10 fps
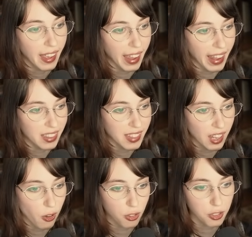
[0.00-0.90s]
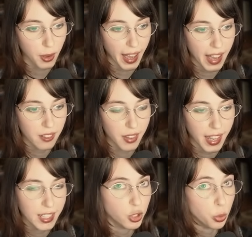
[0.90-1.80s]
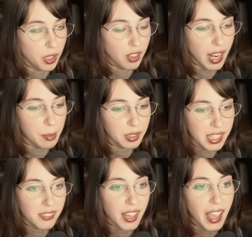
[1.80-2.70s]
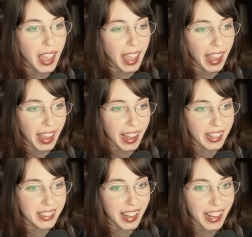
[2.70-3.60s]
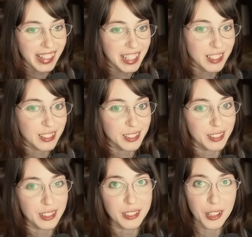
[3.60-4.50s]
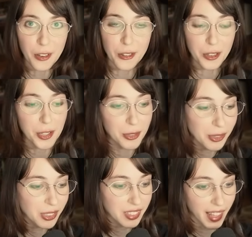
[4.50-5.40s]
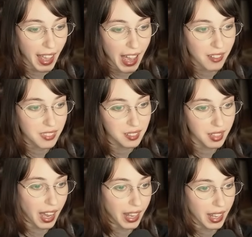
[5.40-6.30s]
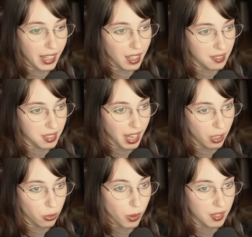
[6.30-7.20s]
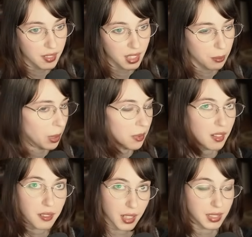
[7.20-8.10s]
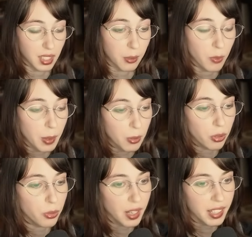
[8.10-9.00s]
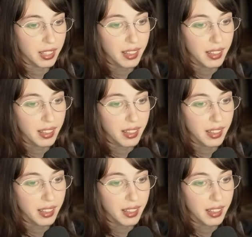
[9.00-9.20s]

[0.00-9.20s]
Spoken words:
And they also have a Twitter, I believe, and it is so cool. They have this guy, I guess the guy who runs it, and maybe there's like a team of people who run it.